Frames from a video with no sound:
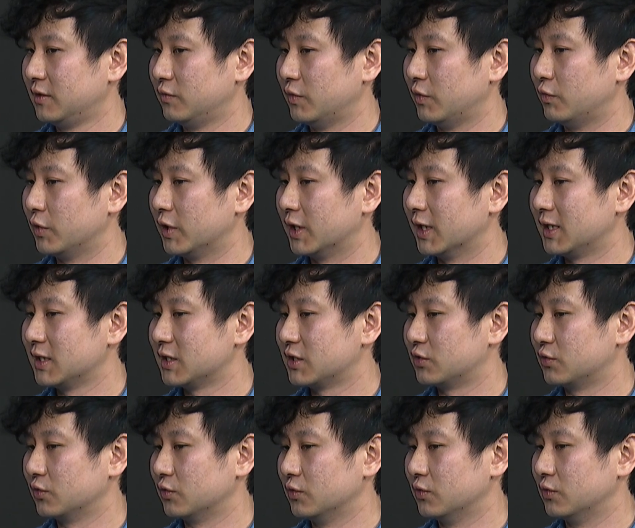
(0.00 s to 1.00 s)
with
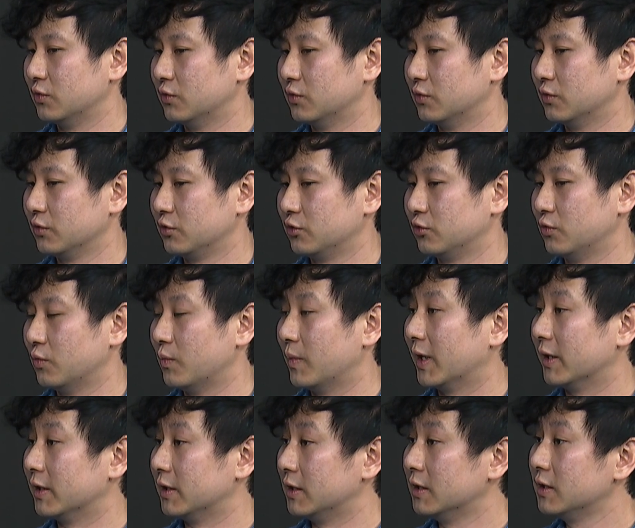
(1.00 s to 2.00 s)
regards to
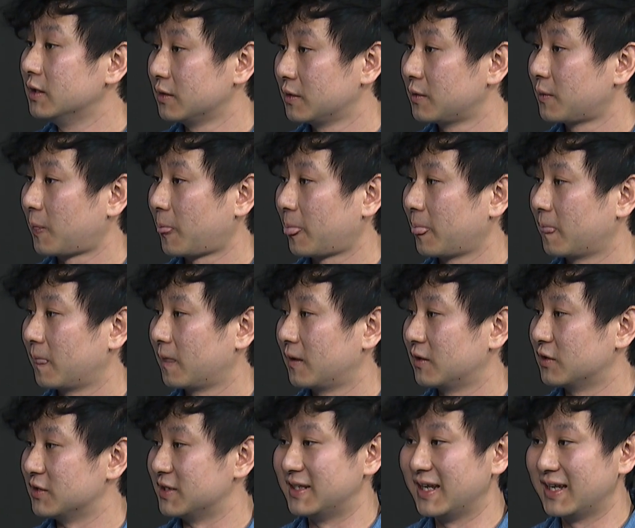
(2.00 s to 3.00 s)
money,
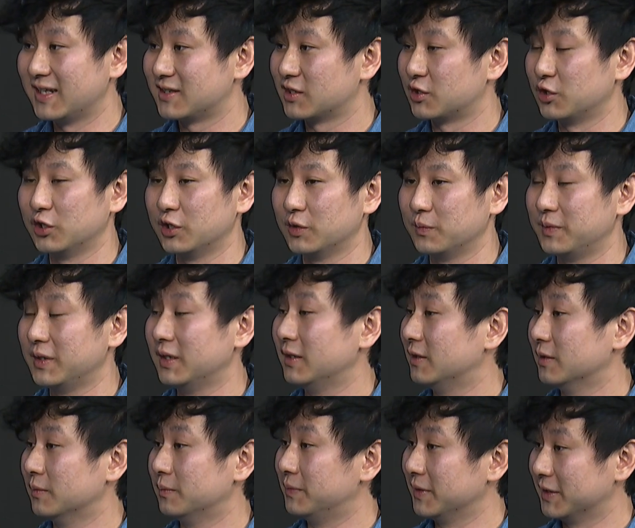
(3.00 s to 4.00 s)
because that's gonna be
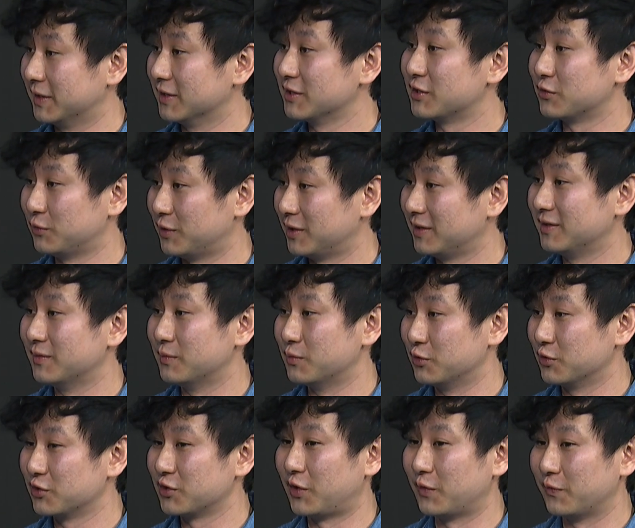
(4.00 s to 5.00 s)
the biggest one, the
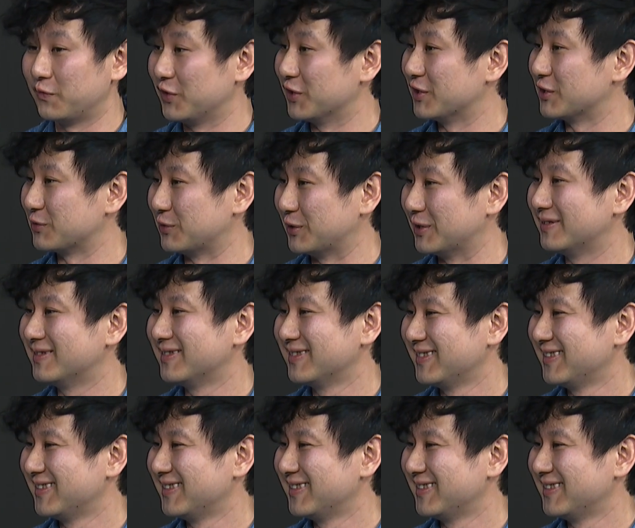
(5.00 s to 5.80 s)
most obvious one.